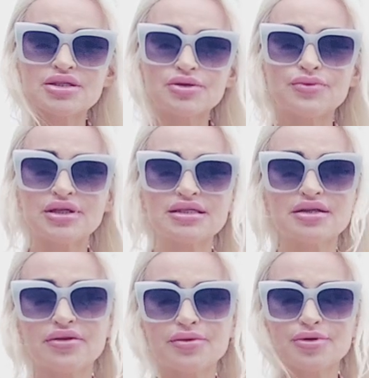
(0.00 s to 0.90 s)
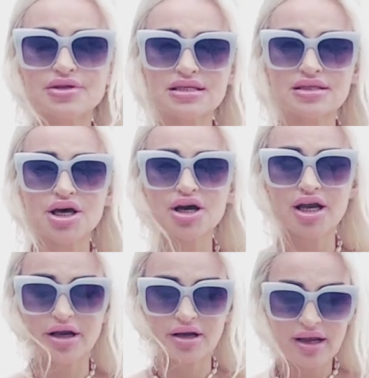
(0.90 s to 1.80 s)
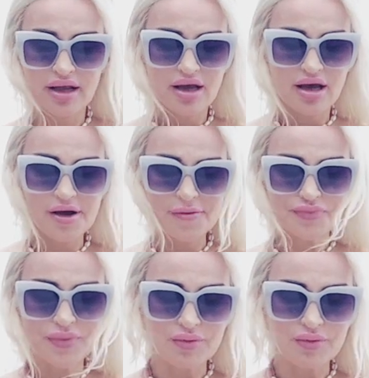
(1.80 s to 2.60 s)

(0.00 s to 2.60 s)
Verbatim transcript: to please another person's heart um,